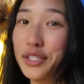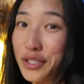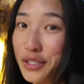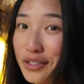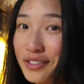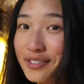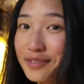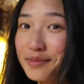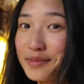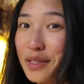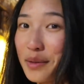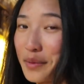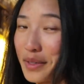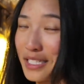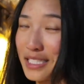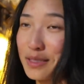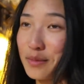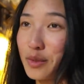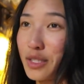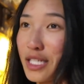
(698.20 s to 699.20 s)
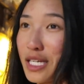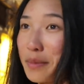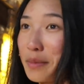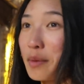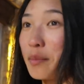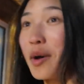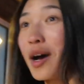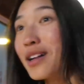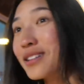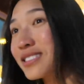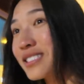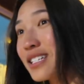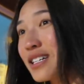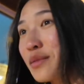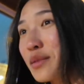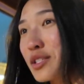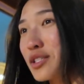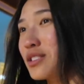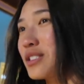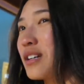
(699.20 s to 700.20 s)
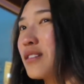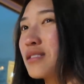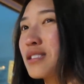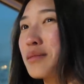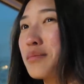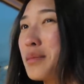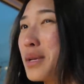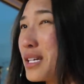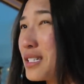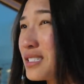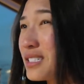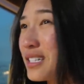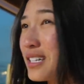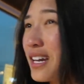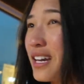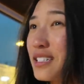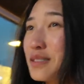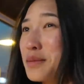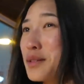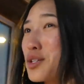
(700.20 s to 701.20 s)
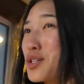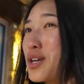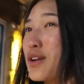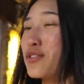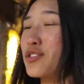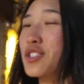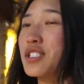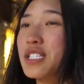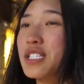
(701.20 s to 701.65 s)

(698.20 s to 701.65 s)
we do, then we get some really yummy pasta, which sounds amazing, especially after